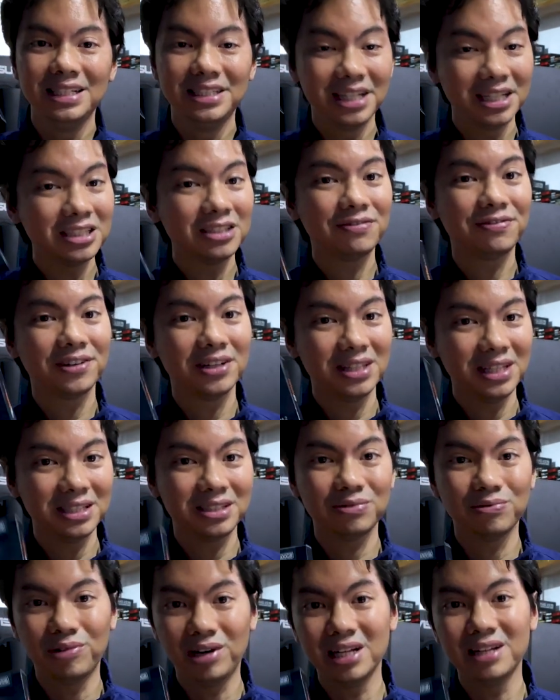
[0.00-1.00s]
Just for
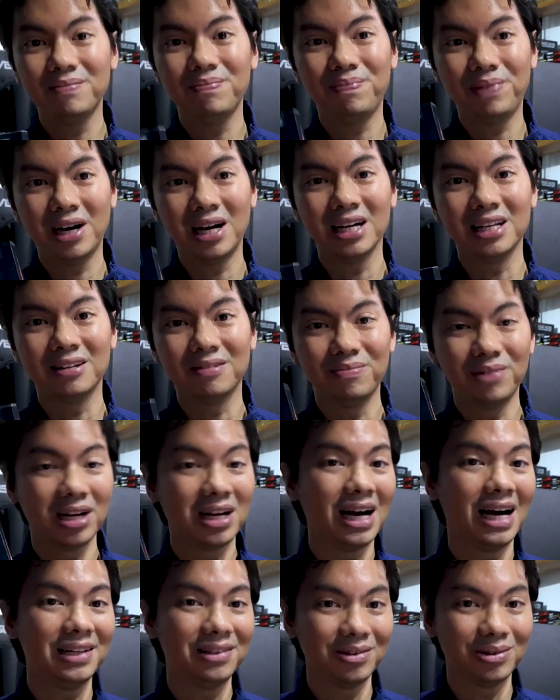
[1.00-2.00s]
this one part,
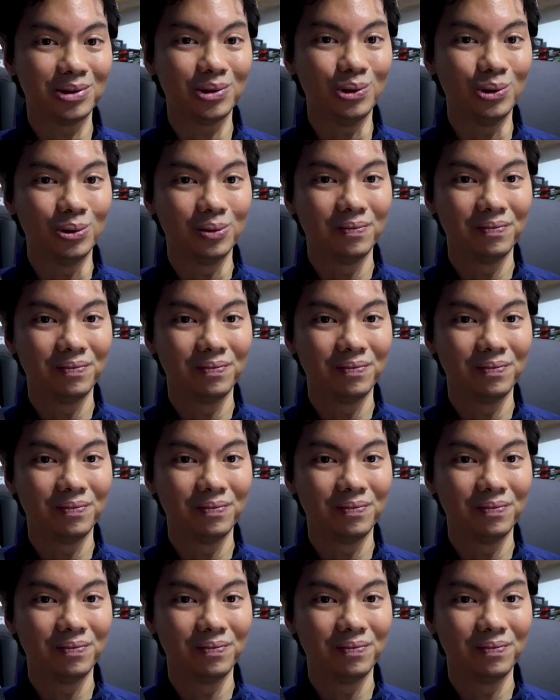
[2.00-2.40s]
magkano to?